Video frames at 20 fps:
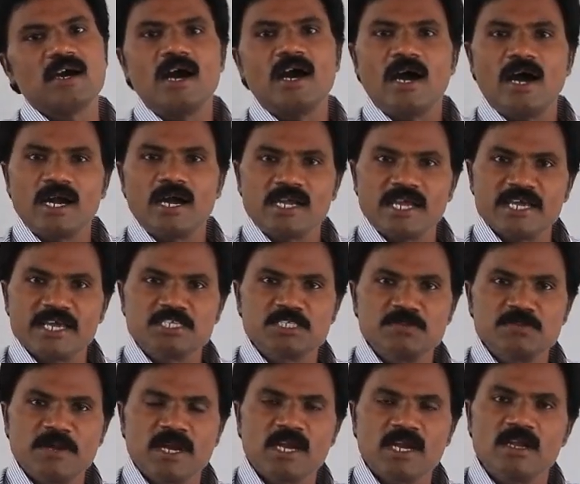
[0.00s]

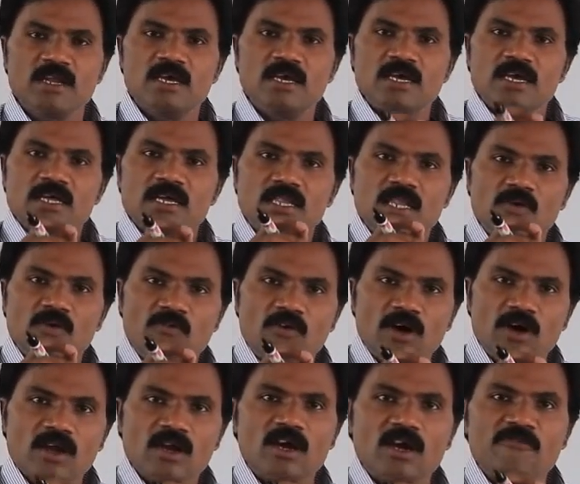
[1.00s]
attachment the
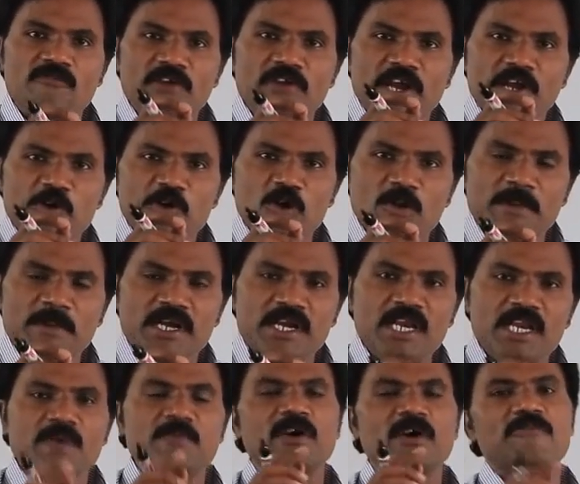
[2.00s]
wall of
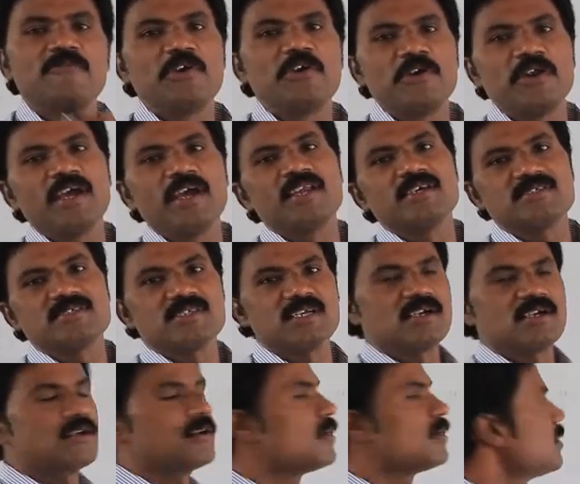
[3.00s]
endometrium of uterus
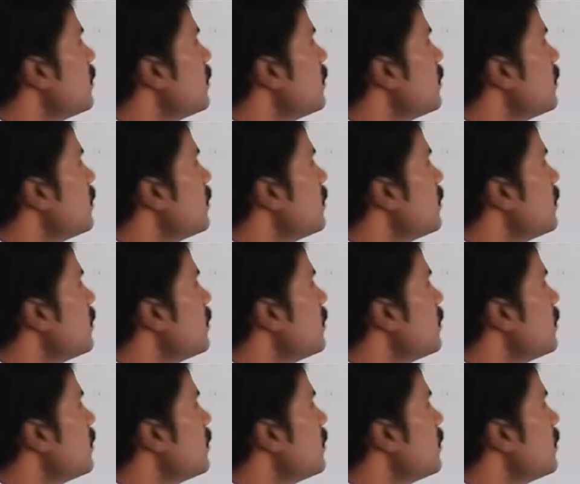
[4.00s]
and all.